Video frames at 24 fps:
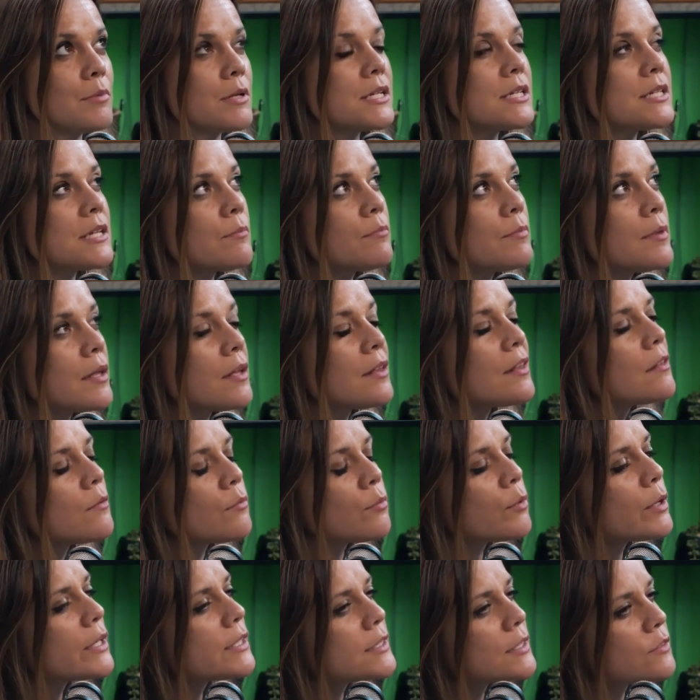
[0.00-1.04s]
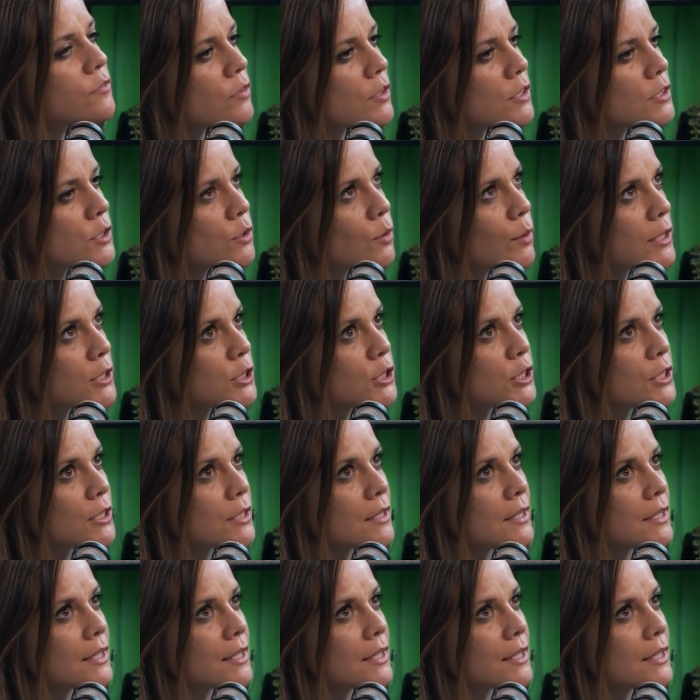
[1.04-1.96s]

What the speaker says: but something, and the reason for this question